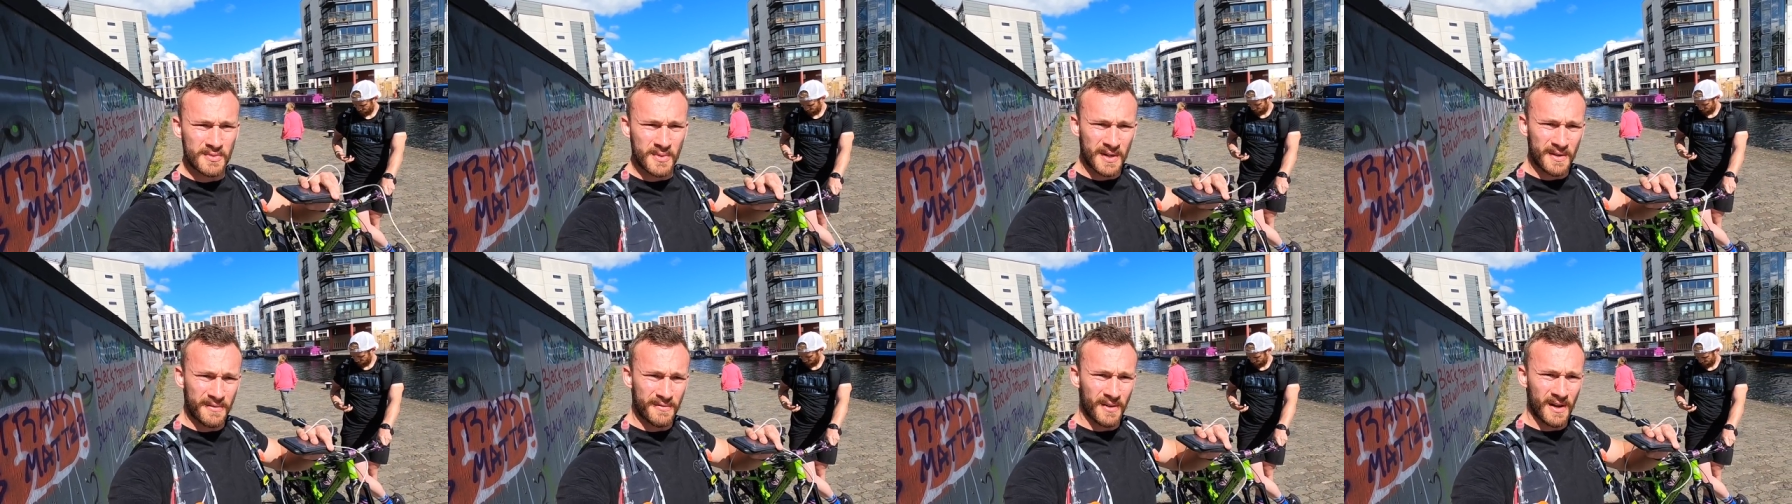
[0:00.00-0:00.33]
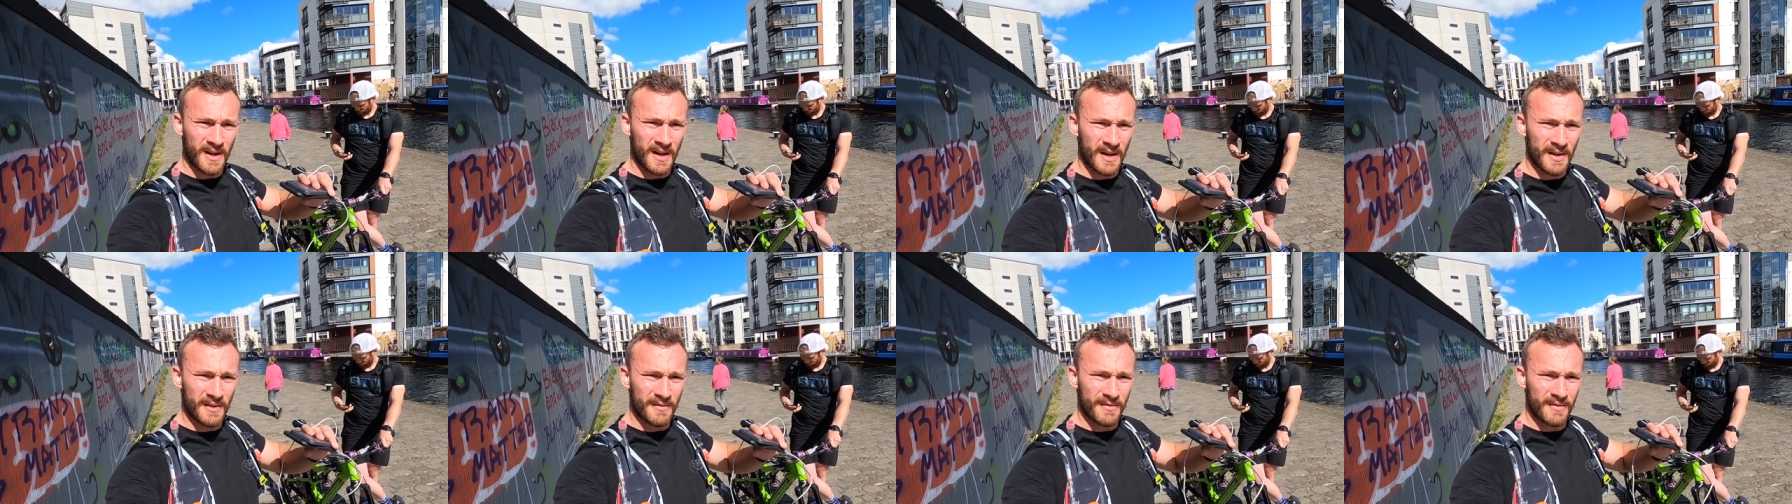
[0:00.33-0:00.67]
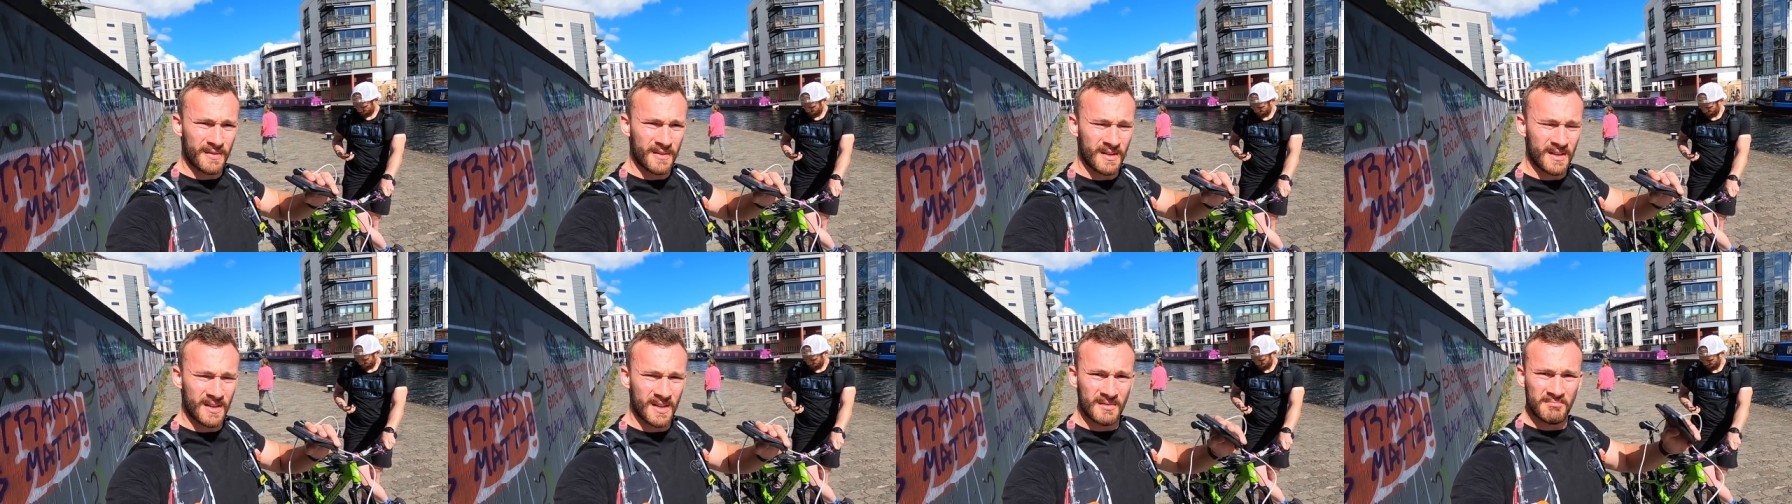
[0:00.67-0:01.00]
25,
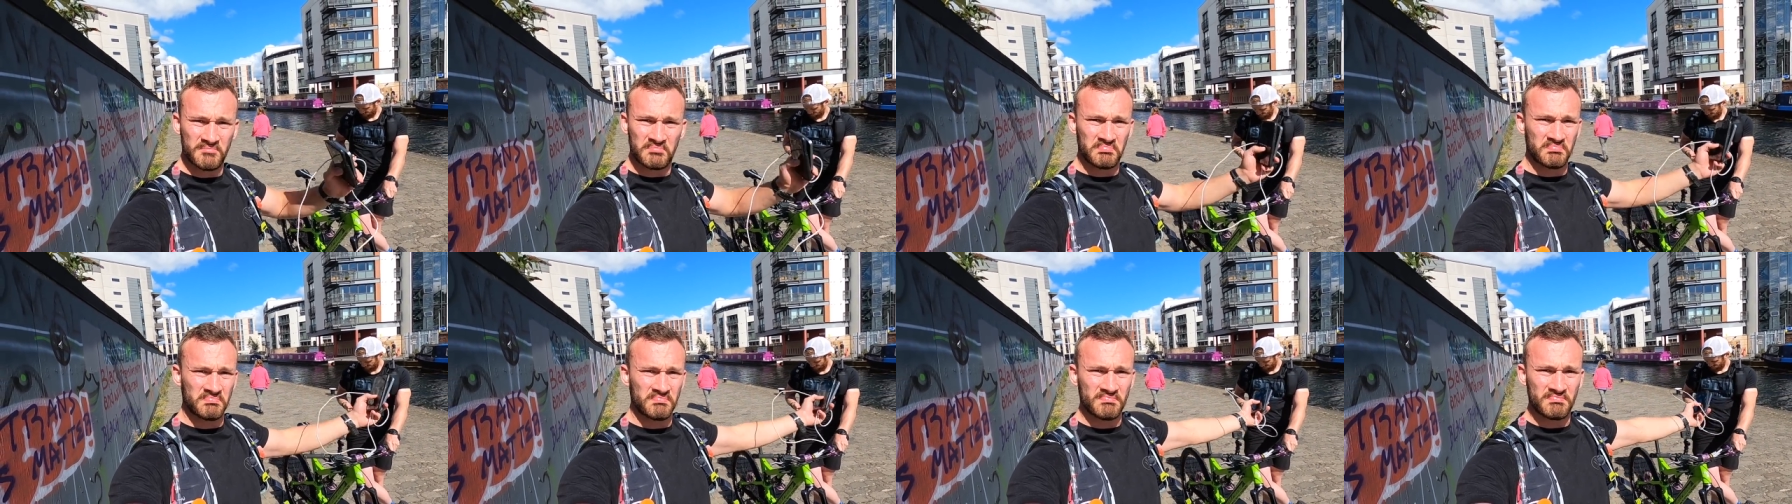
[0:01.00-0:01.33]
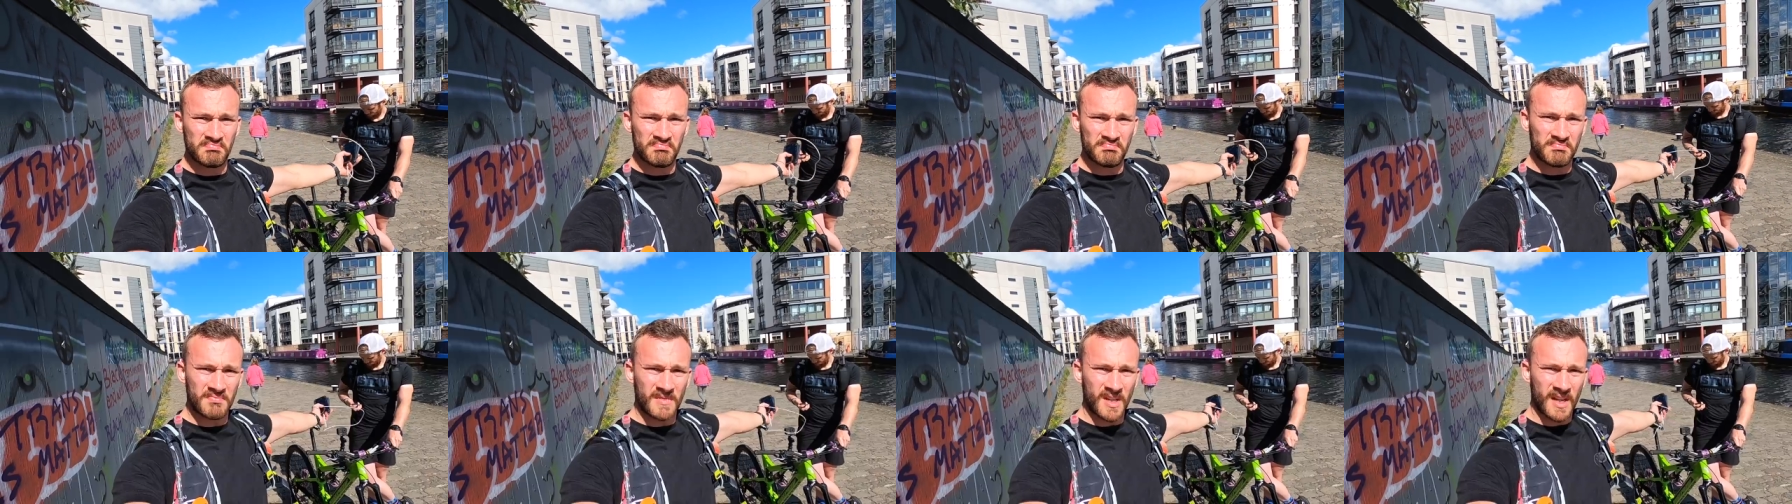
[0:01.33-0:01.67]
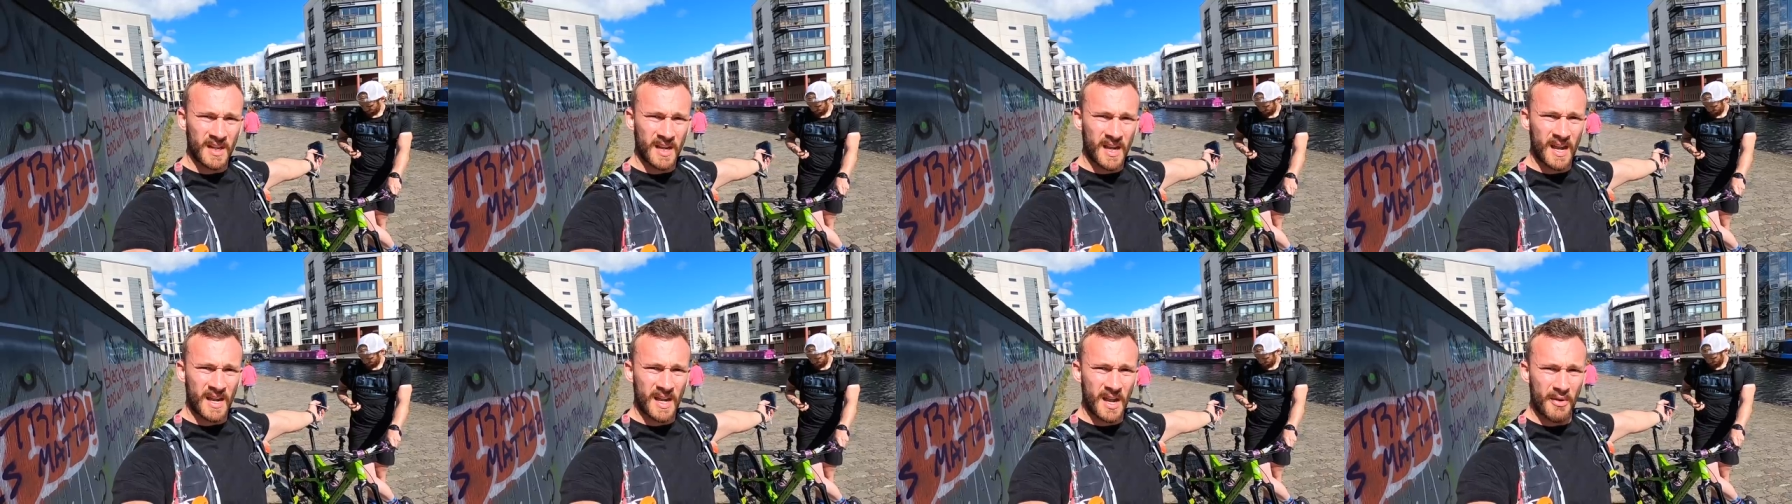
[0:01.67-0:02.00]
going
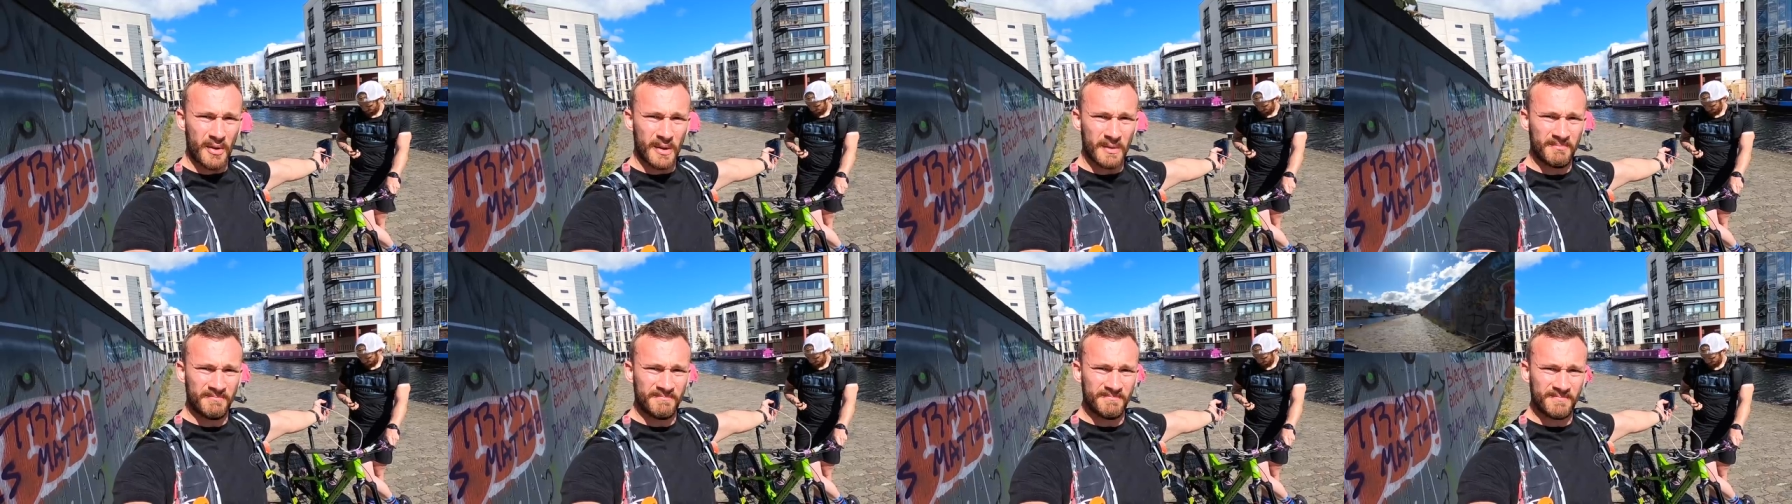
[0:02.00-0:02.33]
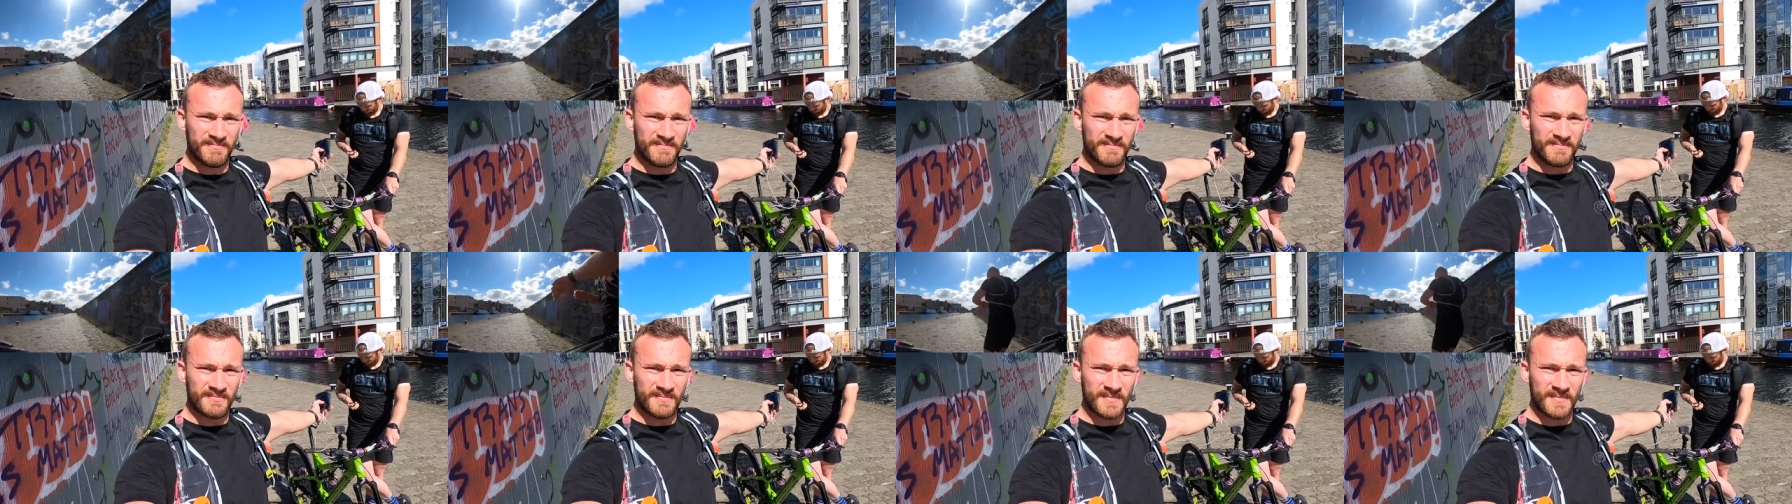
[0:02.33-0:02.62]
to get going.